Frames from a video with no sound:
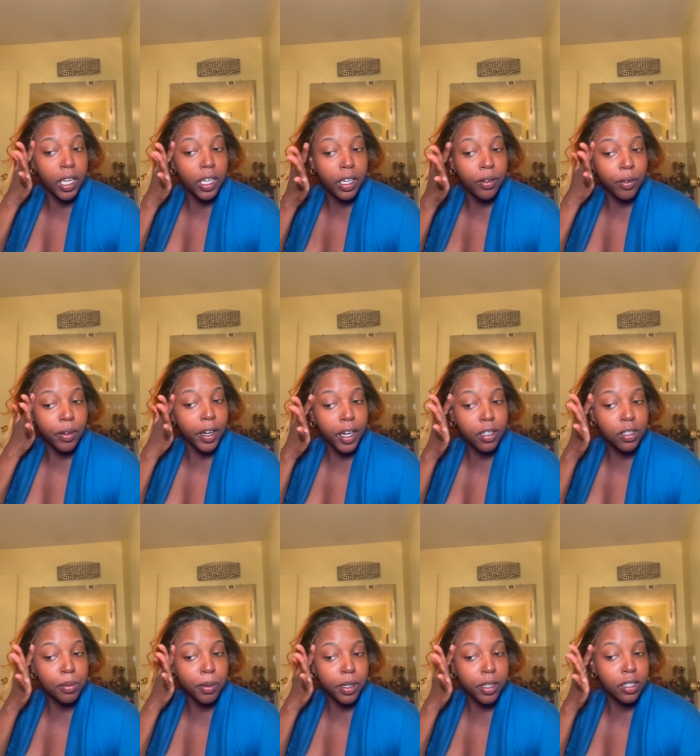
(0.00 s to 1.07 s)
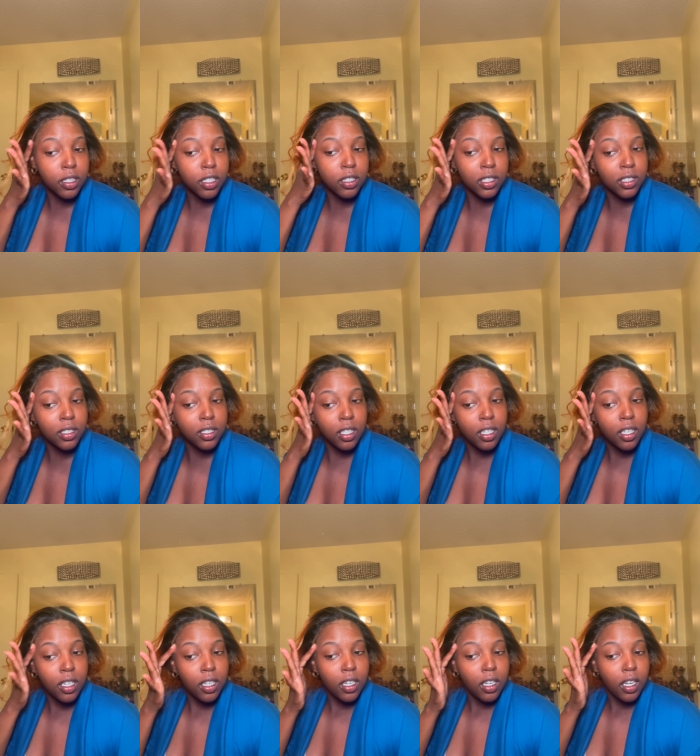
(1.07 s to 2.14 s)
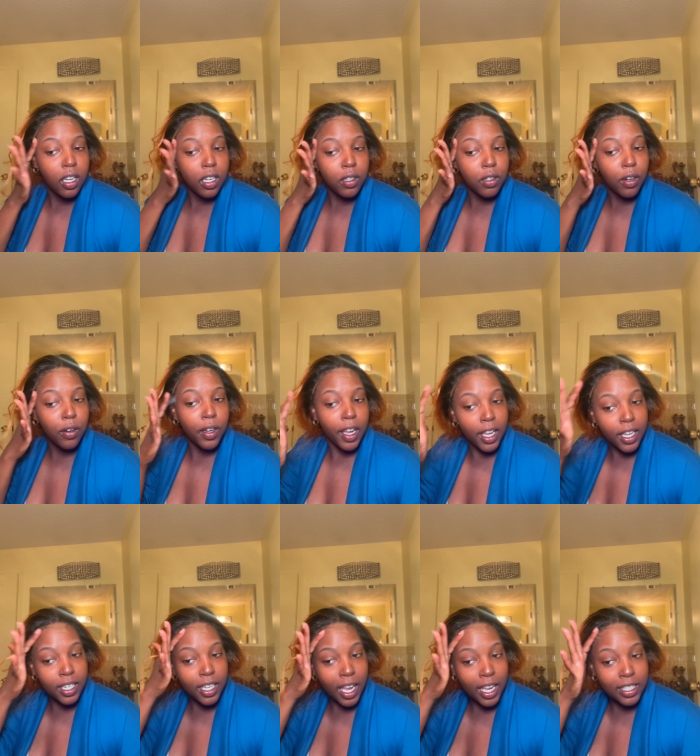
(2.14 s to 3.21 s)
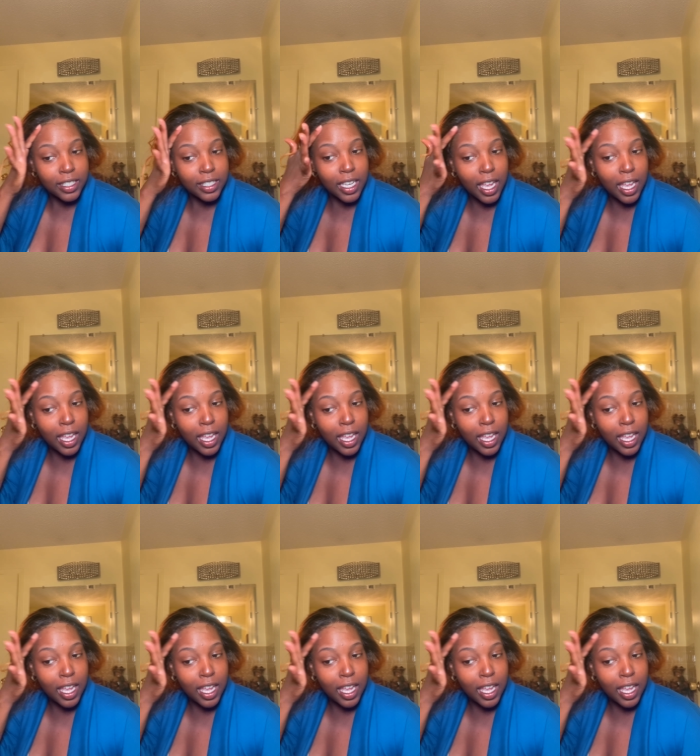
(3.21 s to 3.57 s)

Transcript: different hairsprays because you know that ADHD,